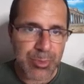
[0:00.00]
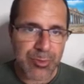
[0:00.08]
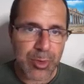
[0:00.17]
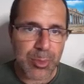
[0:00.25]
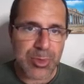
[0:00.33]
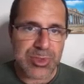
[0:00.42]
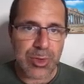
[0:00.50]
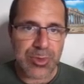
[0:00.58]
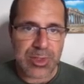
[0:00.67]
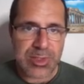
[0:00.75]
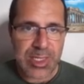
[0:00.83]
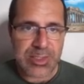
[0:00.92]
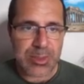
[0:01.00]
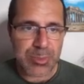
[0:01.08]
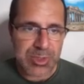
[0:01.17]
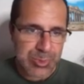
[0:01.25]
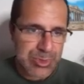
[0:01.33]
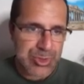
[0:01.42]
performance on the Tesla,
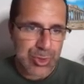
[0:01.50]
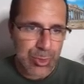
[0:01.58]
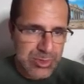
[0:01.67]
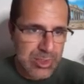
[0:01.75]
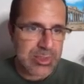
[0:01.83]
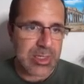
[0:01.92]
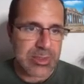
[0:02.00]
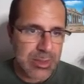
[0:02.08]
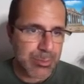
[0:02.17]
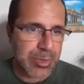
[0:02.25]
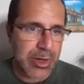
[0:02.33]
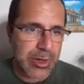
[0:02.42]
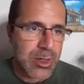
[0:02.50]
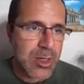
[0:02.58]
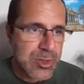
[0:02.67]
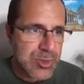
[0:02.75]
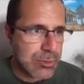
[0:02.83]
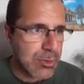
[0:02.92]
because we chose the Tesla bear
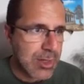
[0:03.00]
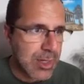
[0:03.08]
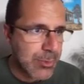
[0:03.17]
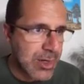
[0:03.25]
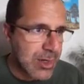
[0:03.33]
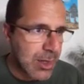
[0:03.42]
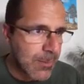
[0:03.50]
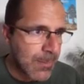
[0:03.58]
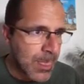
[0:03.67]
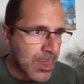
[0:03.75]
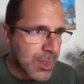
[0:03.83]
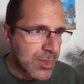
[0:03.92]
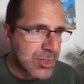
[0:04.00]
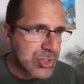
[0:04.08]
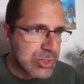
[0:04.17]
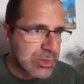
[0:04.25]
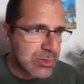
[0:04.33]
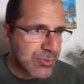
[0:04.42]
to look at right now.
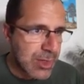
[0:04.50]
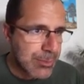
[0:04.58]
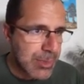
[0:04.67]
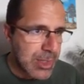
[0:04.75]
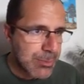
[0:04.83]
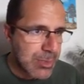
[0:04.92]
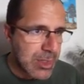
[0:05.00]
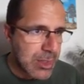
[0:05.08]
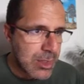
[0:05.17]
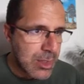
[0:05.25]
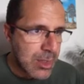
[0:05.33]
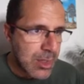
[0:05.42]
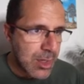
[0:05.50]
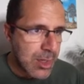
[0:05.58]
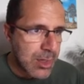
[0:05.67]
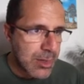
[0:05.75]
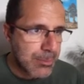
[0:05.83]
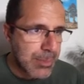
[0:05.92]
Additionally, the fund may
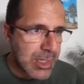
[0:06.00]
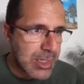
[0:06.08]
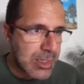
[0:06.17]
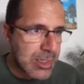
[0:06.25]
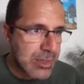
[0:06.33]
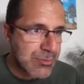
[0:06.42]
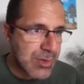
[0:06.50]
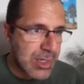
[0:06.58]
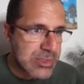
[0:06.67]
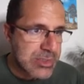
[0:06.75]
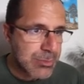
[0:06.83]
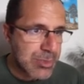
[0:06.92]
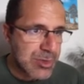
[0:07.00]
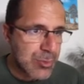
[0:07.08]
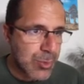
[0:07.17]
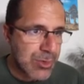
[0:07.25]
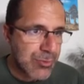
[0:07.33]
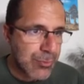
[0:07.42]
invest
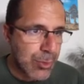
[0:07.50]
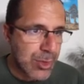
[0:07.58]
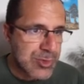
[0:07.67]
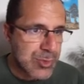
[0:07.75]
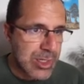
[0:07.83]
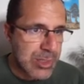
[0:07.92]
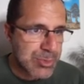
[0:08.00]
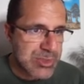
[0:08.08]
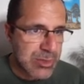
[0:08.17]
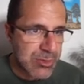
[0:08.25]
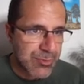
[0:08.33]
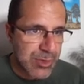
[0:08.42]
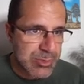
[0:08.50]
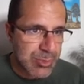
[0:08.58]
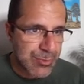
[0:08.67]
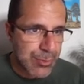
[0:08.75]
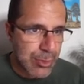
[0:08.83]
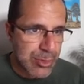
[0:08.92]
between 40 to 80% of the fund's
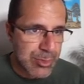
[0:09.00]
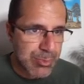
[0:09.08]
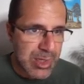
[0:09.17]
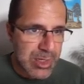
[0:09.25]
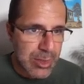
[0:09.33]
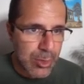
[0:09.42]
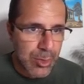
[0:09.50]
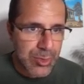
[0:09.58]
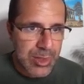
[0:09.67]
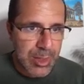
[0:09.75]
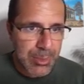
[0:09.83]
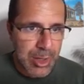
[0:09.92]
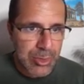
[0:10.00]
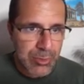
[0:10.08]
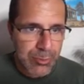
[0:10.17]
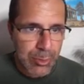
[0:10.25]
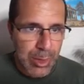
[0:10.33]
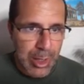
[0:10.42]
portfolio depending on the amount of
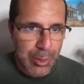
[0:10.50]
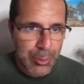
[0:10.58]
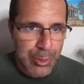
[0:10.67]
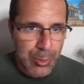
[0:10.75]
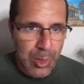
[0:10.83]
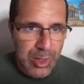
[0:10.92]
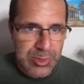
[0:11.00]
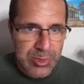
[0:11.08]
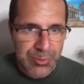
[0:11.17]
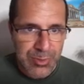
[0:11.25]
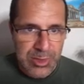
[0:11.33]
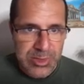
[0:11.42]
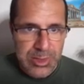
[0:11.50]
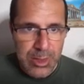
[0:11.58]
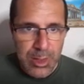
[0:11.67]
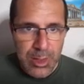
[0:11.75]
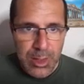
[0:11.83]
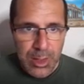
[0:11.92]
collateral required to the fund's
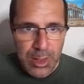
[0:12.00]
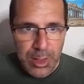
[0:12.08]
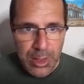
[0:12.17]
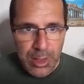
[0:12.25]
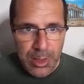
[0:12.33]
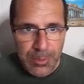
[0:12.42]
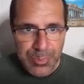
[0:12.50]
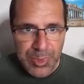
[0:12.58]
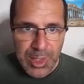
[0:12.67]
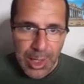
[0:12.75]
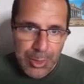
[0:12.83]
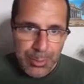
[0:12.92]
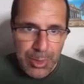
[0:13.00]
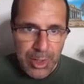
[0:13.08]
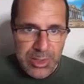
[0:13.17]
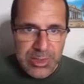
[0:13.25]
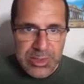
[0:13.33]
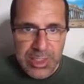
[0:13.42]

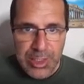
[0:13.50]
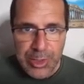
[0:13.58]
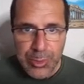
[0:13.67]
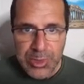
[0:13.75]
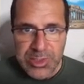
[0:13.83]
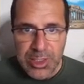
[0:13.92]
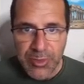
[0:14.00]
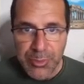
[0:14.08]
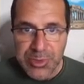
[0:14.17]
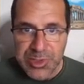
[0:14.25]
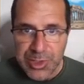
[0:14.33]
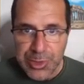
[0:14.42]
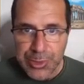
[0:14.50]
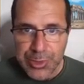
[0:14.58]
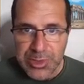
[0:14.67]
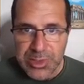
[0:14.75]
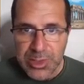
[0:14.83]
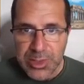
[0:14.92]
counterparties in U.S. government
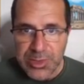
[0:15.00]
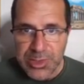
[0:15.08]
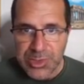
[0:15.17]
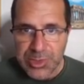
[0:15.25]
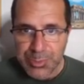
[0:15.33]
securities such as